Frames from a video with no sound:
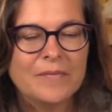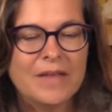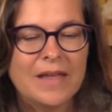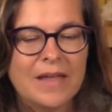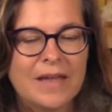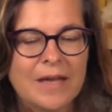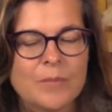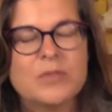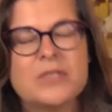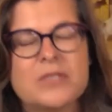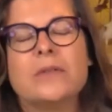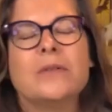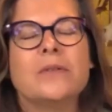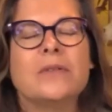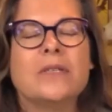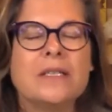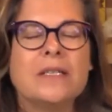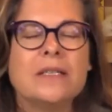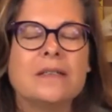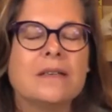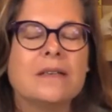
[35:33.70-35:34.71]

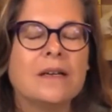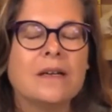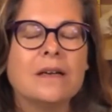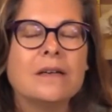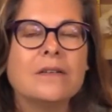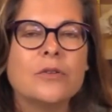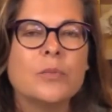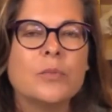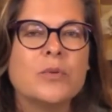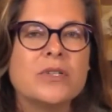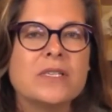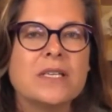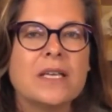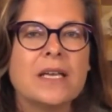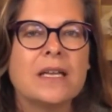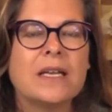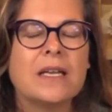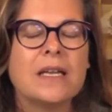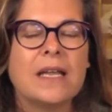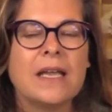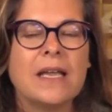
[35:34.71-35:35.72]
Absolutely,
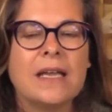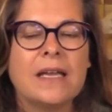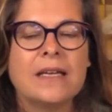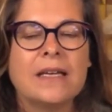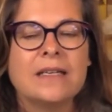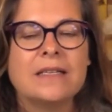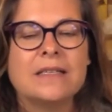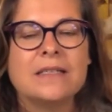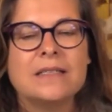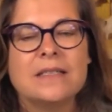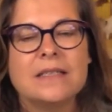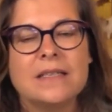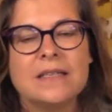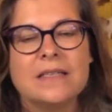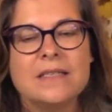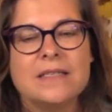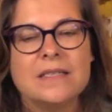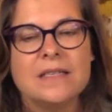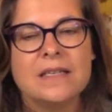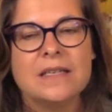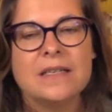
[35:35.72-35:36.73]
100%. And
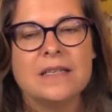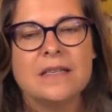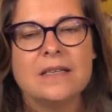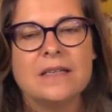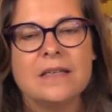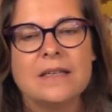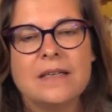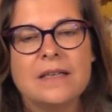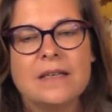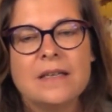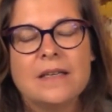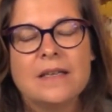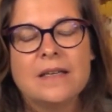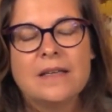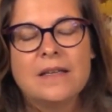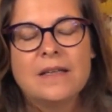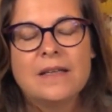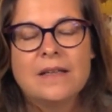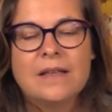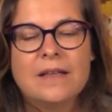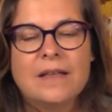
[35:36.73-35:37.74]
indeed,
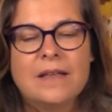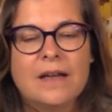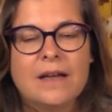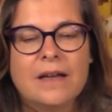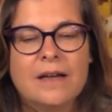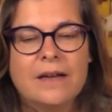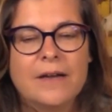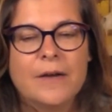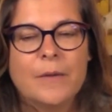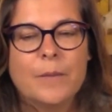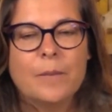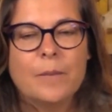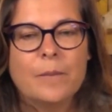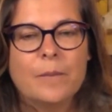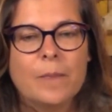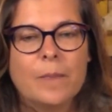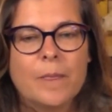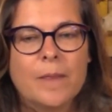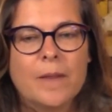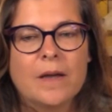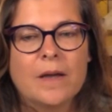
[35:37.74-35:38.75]

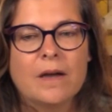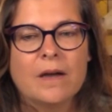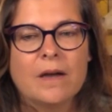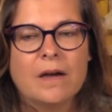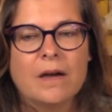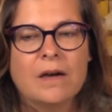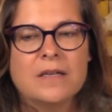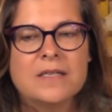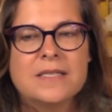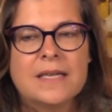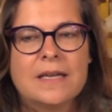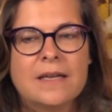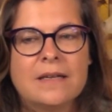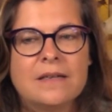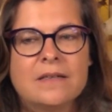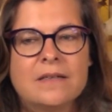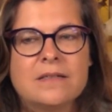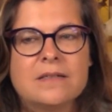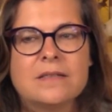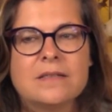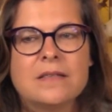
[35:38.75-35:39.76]
our
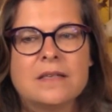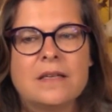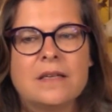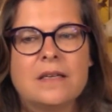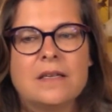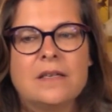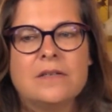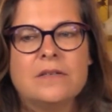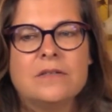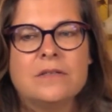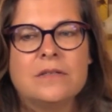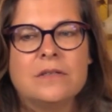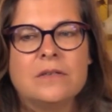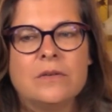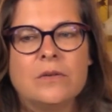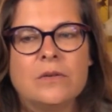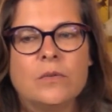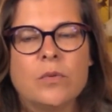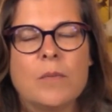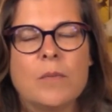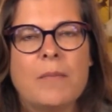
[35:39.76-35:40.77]
tendency
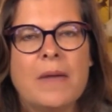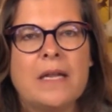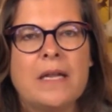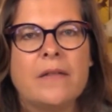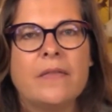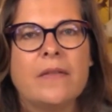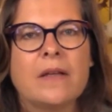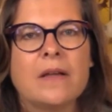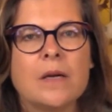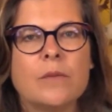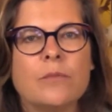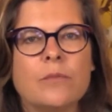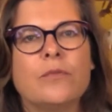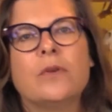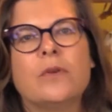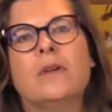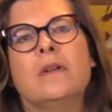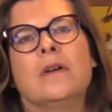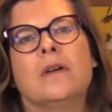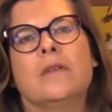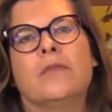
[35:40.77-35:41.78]
to remain in the
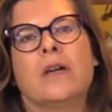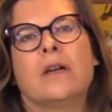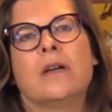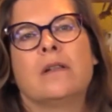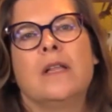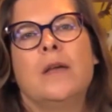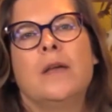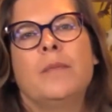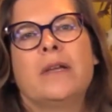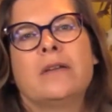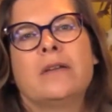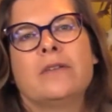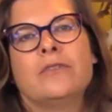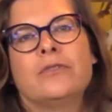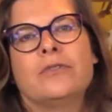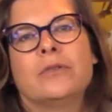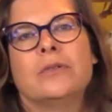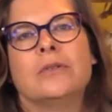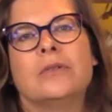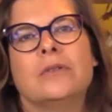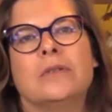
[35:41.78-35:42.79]
comfort of our
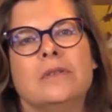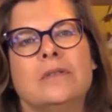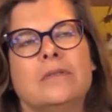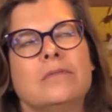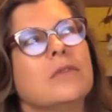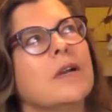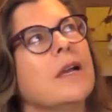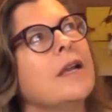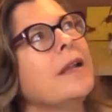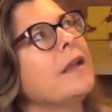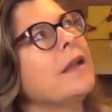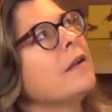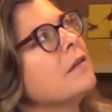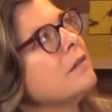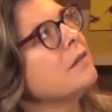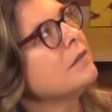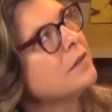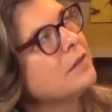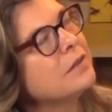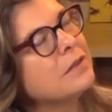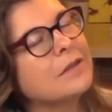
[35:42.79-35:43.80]
climate-controlled,
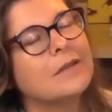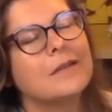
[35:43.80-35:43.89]
right-angled